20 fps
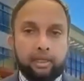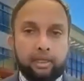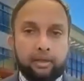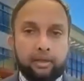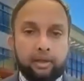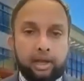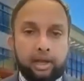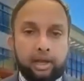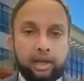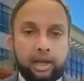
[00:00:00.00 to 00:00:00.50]

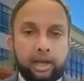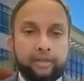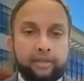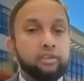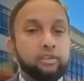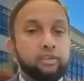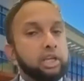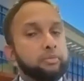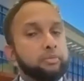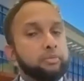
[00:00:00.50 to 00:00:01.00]
And the same
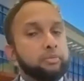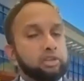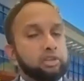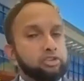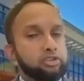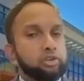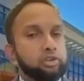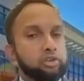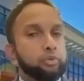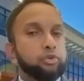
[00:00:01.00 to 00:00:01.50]
essentially was
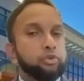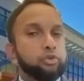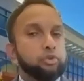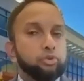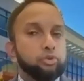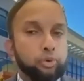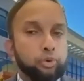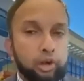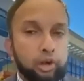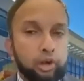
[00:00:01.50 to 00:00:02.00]
true
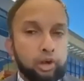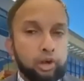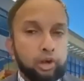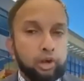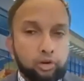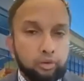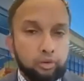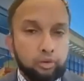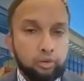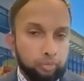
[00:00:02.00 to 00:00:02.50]
for a
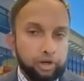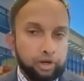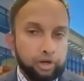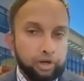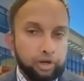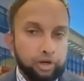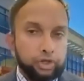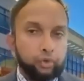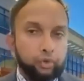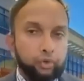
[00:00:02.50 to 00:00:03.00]
portal pressure
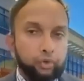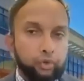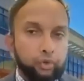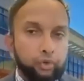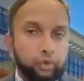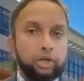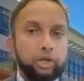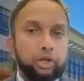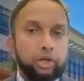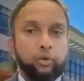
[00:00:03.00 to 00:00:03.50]
gradient
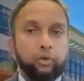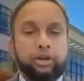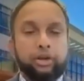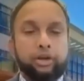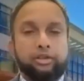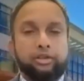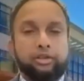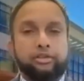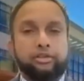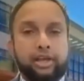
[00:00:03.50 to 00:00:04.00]
greater than
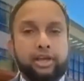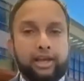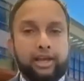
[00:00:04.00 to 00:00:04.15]
10.